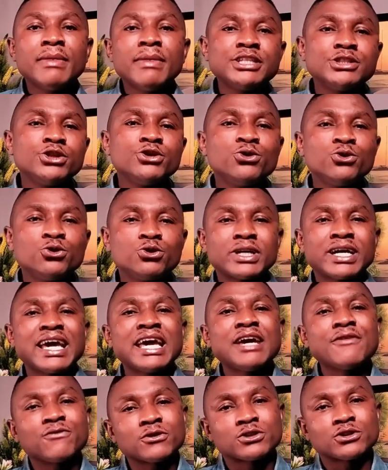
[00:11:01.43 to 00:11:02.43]
Imagine you
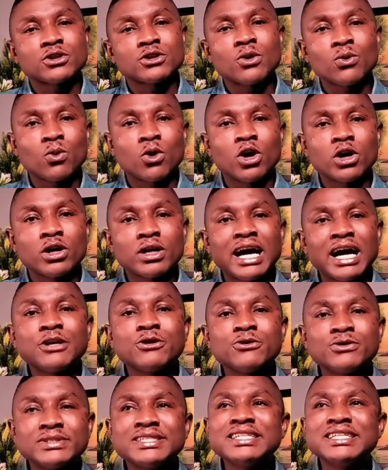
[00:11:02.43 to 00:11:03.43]
care for someone
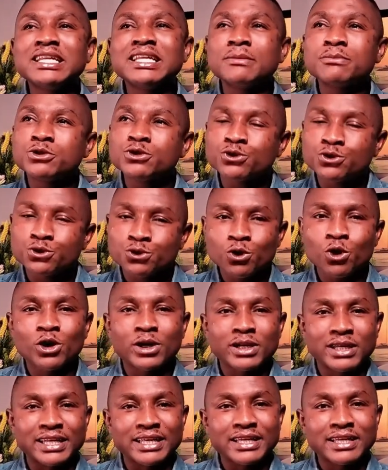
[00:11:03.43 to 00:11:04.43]
and you see them
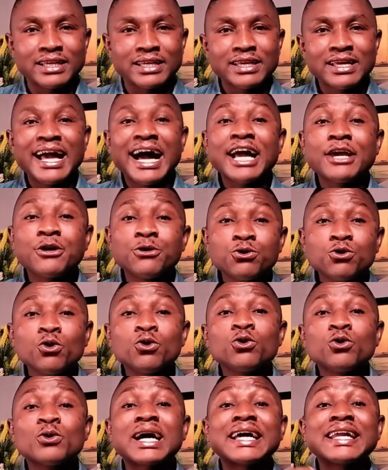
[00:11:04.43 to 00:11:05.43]
struggling and you
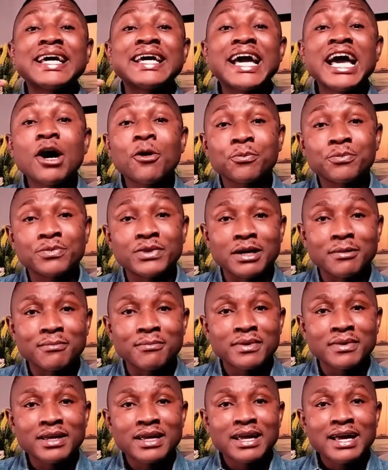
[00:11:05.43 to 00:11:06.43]
know you can help
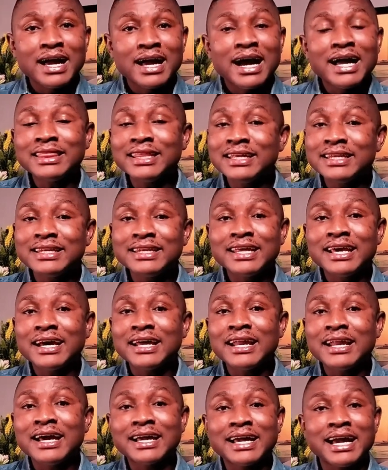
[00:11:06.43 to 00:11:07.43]
them. And then they
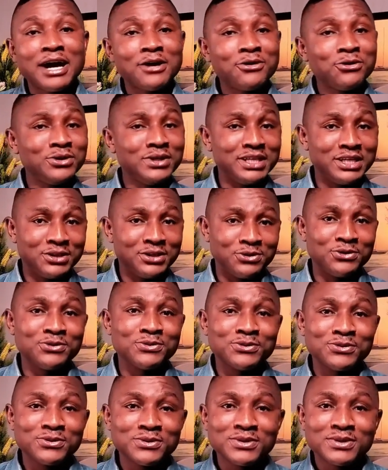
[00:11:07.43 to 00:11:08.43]
are like, I don't need
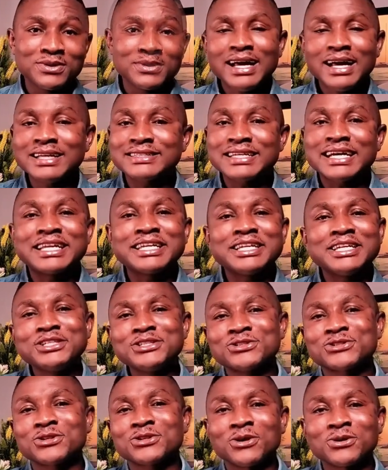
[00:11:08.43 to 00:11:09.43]
you. That's an
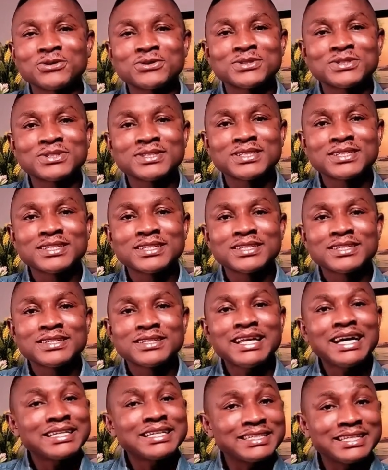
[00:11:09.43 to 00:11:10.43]
insult.
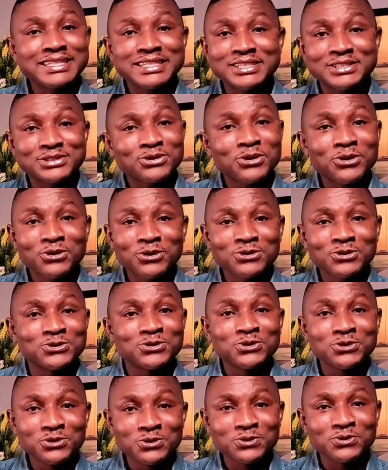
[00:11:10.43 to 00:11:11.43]
That's a dishonor
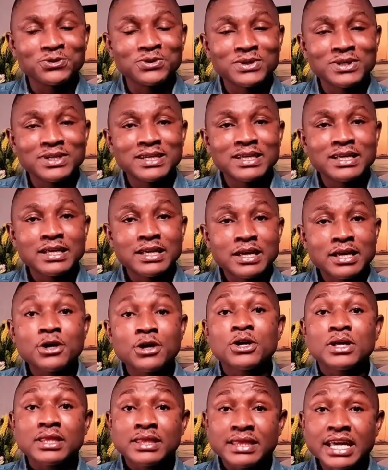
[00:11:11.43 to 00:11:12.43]
to you.
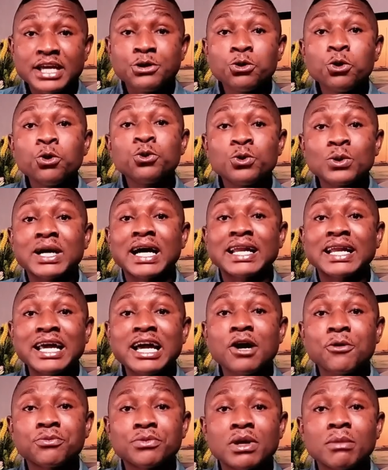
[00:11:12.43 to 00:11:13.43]
They know you can
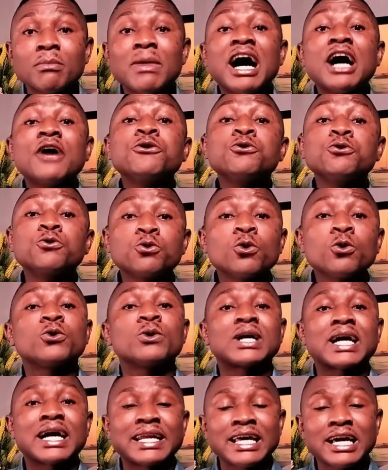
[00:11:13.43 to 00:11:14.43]
help them and you know
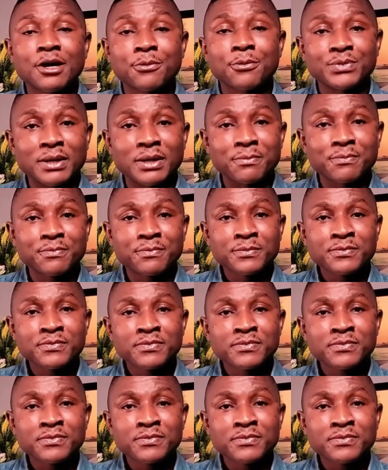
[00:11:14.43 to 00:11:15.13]
you can help them.